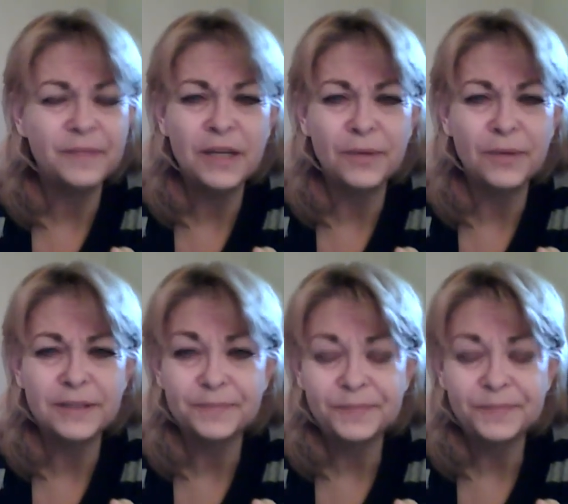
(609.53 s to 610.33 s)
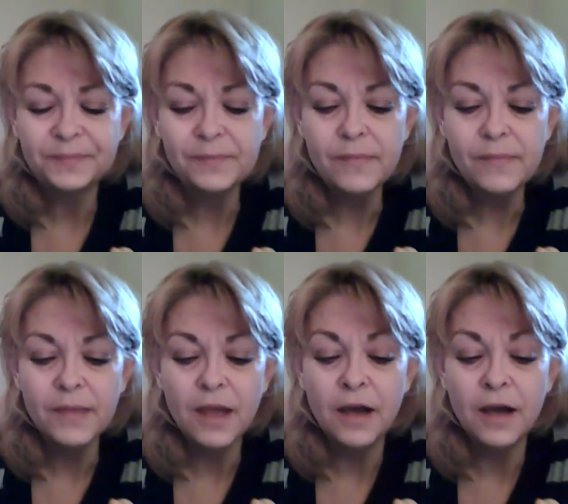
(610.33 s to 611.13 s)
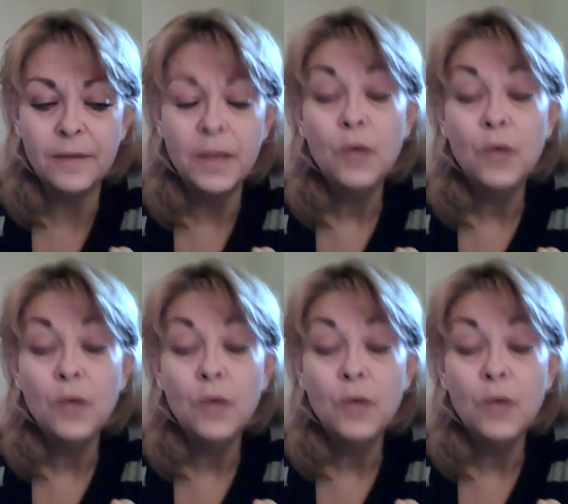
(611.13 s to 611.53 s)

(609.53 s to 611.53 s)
Anyways, um,